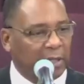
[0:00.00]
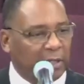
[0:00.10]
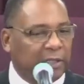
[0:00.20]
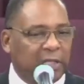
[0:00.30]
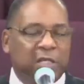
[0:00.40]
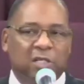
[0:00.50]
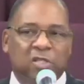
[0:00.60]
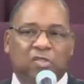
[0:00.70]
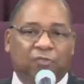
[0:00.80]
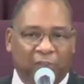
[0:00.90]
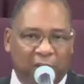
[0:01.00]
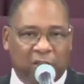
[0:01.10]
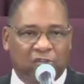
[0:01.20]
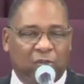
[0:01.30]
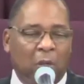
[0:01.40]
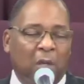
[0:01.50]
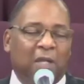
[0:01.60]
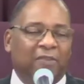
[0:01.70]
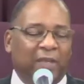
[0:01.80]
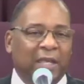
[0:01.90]
It is finished
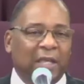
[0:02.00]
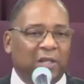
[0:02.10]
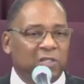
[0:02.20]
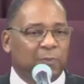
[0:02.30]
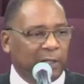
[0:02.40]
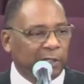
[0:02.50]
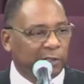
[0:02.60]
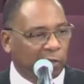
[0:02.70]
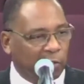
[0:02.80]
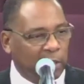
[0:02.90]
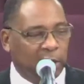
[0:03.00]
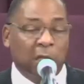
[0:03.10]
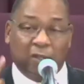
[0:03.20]
in the English, but in the Greek,